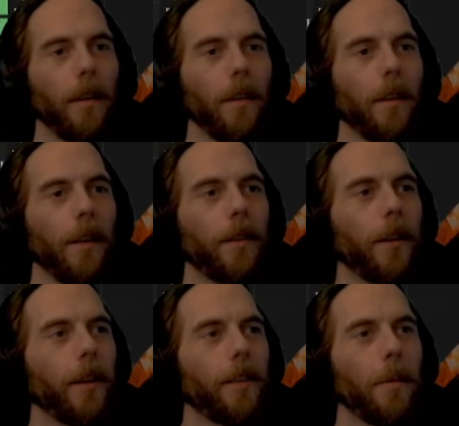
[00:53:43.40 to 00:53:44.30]
let's look
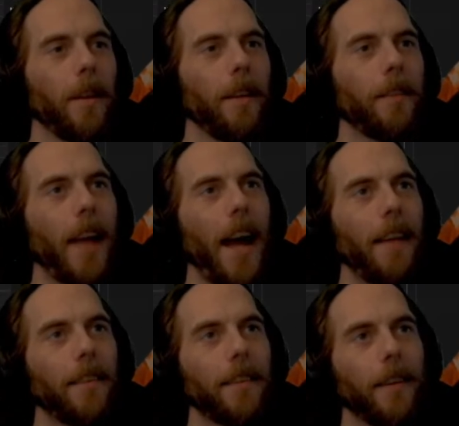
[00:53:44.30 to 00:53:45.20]
at some of these
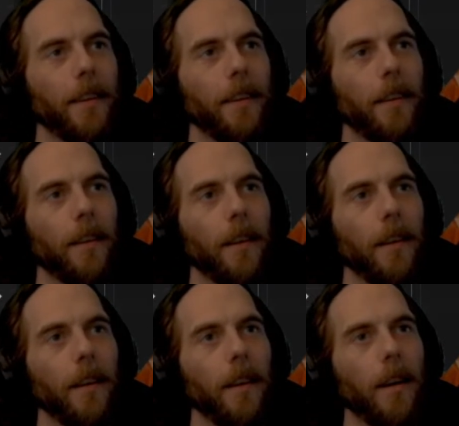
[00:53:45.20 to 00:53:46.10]
stats.
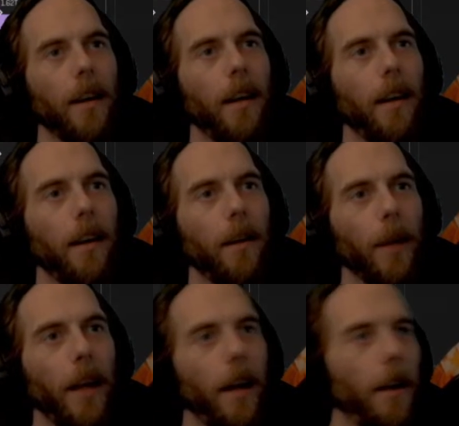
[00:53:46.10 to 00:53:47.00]

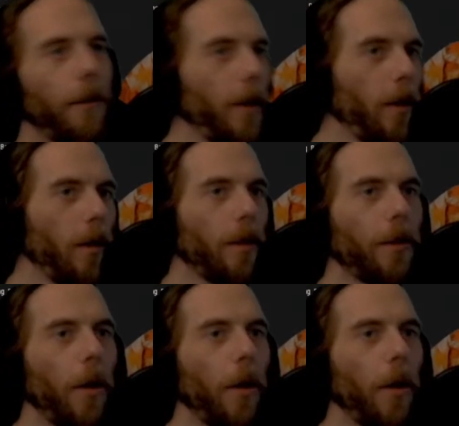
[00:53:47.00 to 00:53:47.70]
We have, so